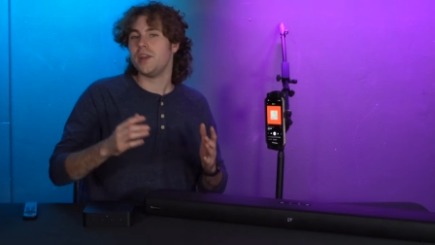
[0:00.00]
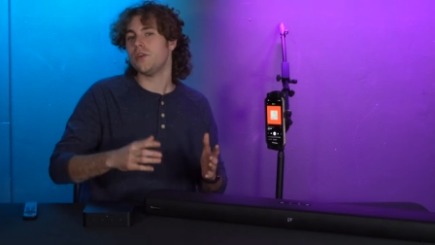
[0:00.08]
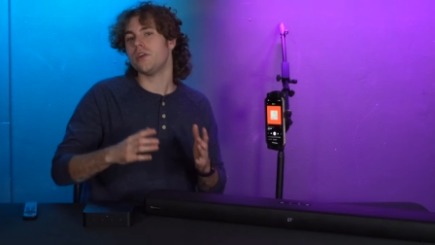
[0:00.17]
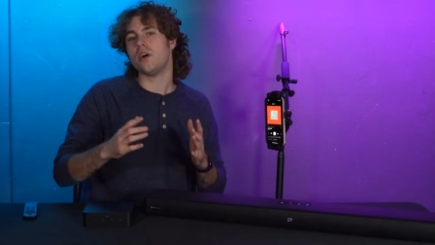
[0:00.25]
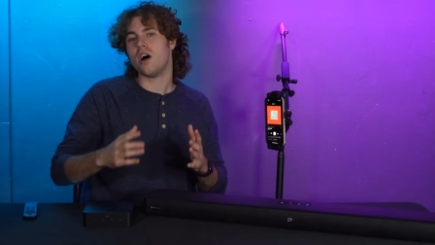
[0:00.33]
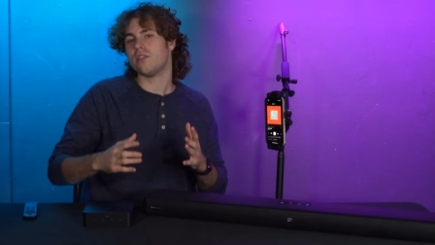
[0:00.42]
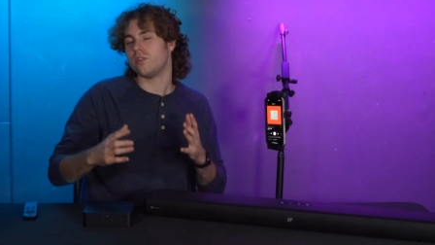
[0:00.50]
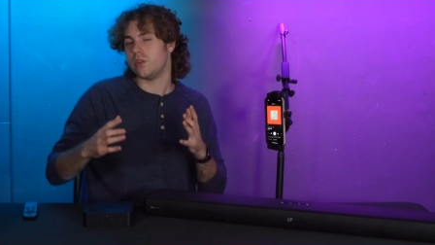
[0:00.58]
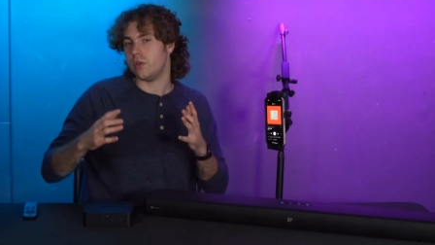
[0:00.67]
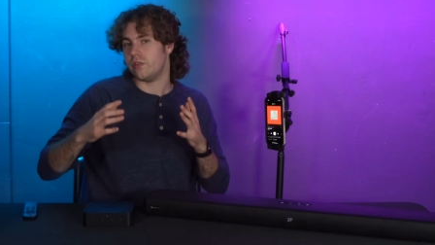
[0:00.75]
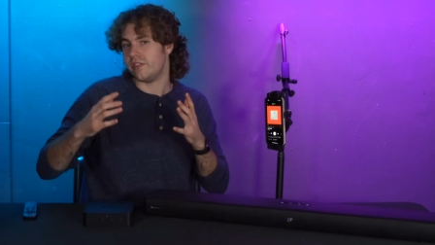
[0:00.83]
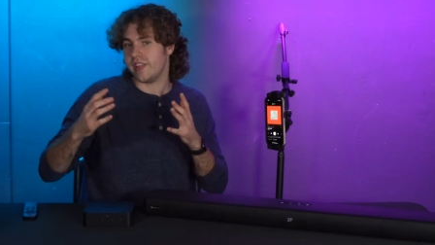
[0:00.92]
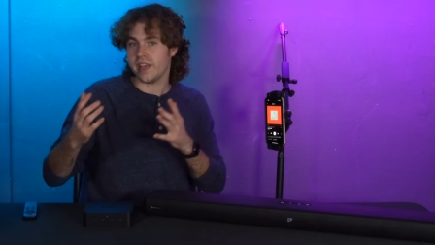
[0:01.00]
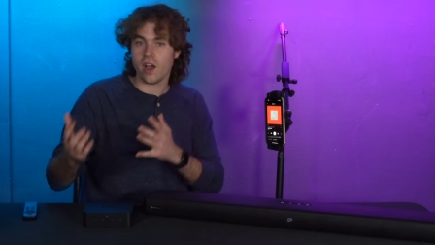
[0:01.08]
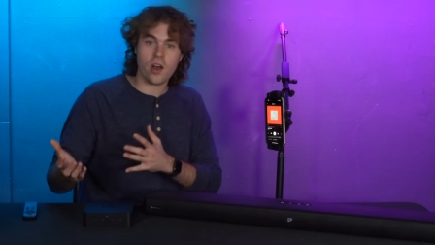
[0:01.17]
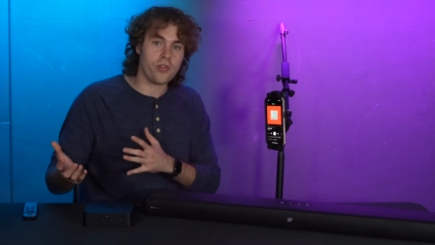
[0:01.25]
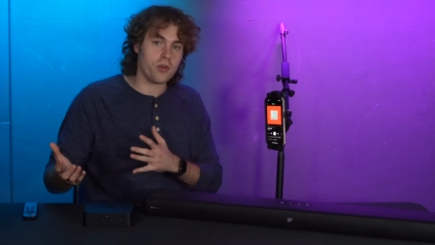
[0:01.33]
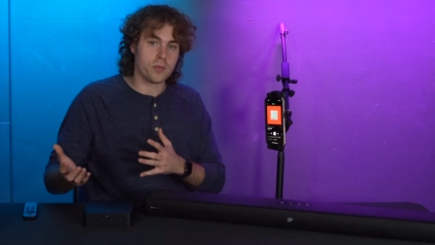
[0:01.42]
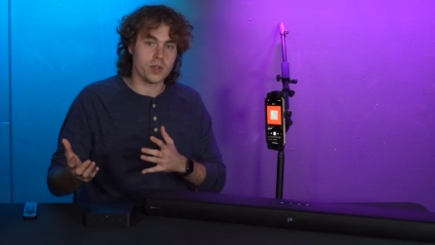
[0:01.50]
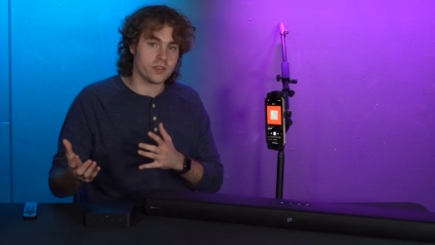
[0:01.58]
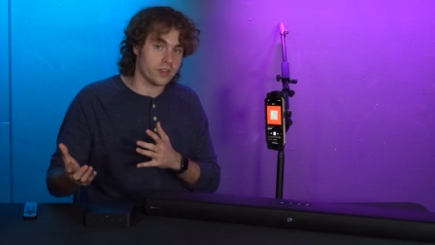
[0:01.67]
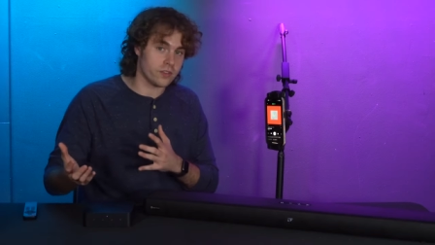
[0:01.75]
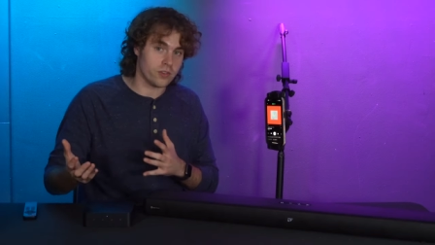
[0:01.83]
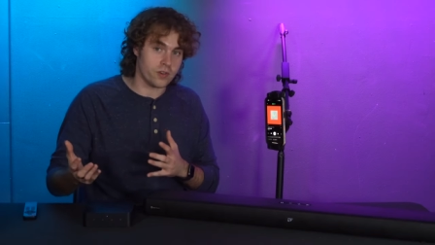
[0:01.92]
And you can also use the other
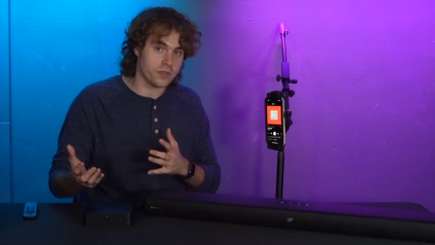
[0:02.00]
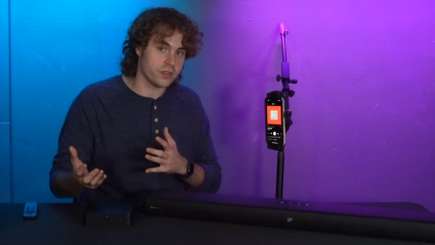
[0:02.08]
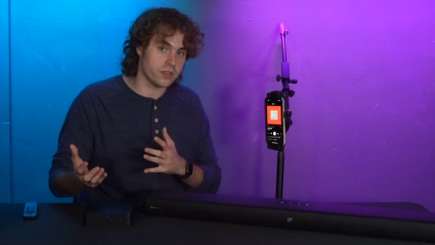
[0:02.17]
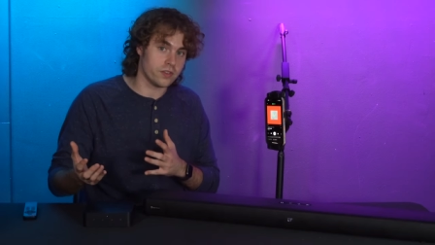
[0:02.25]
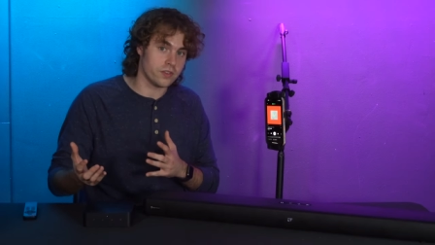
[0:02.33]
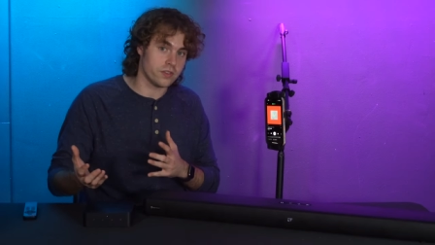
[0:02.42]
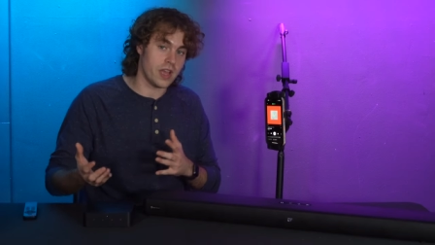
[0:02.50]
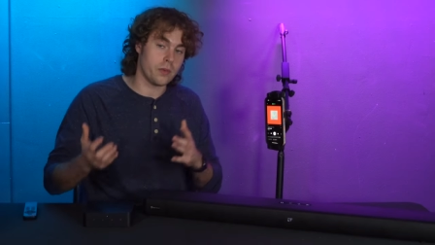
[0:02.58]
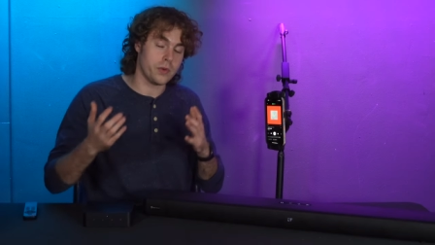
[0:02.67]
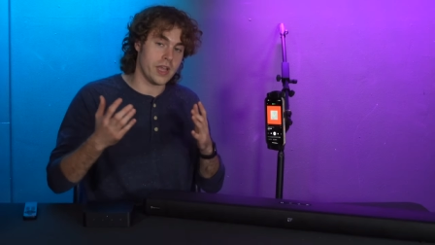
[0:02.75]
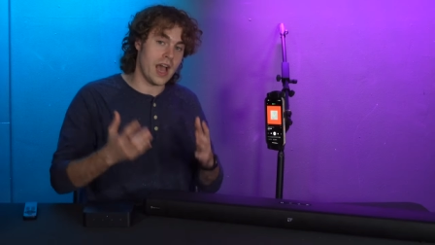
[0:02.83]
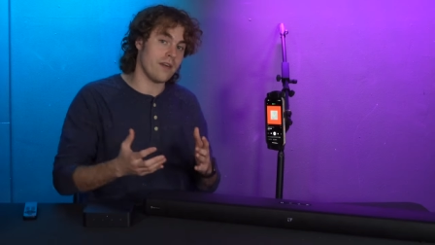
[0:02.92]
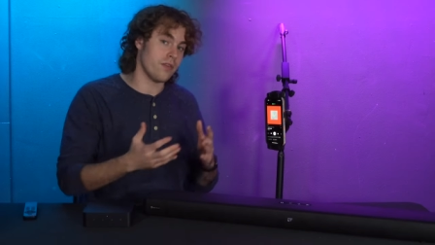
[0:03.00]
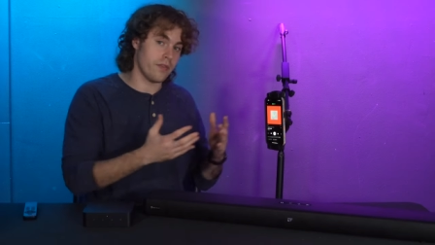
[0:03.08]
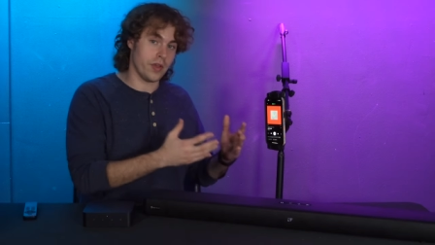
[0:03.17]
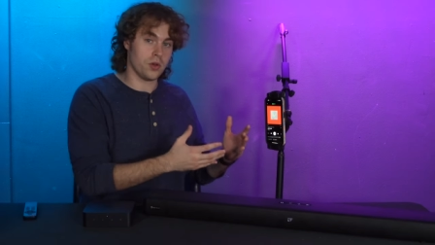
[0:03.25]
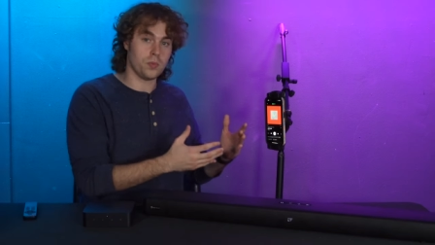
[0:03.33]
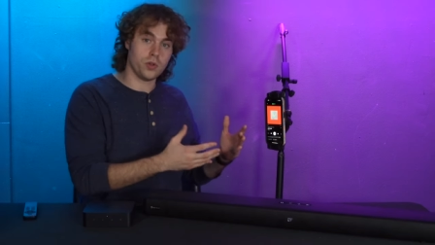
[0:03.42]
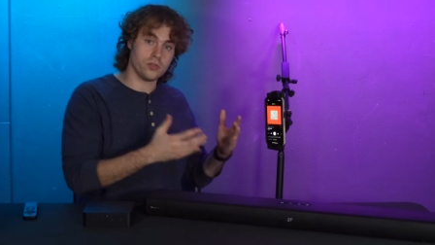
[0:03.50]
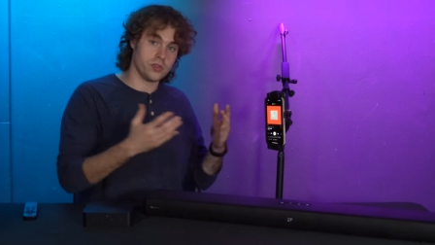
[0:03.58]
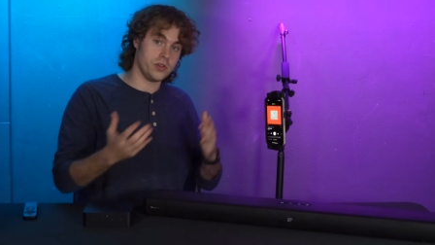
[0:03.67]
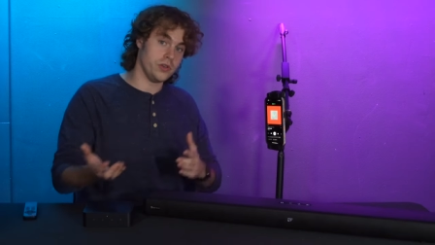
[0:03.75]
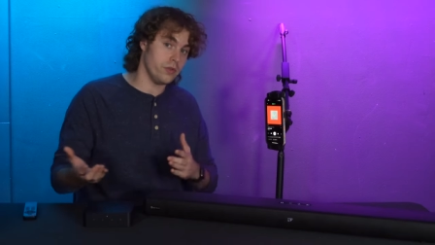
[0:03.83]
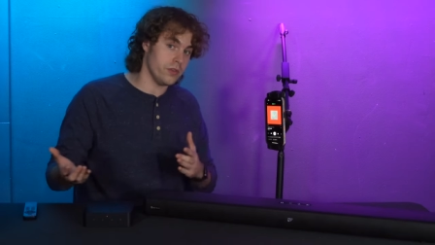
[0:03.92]
music services that we have available
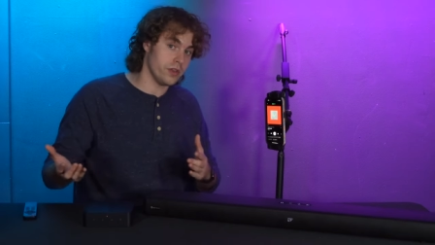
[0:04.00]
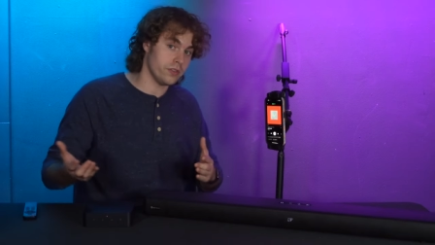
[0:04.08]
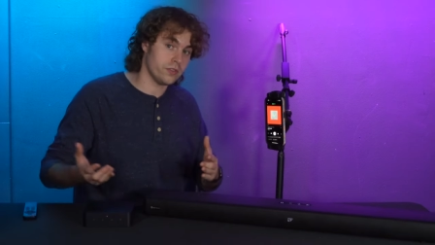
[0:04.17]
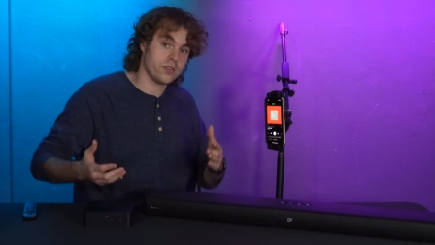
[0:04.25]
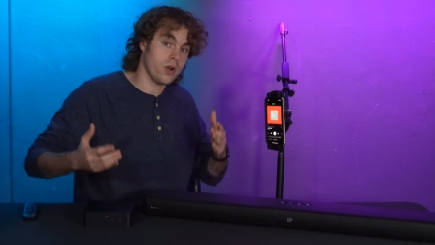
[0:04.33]
to do this.